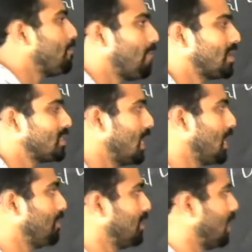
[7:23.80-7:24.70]
flux
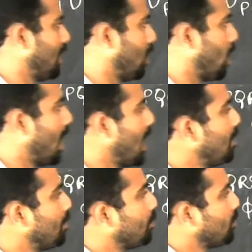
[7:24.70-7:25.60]
linked with that
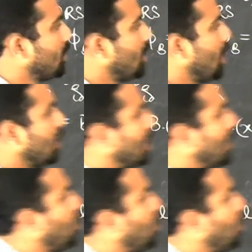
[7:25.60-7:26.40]
coil. Then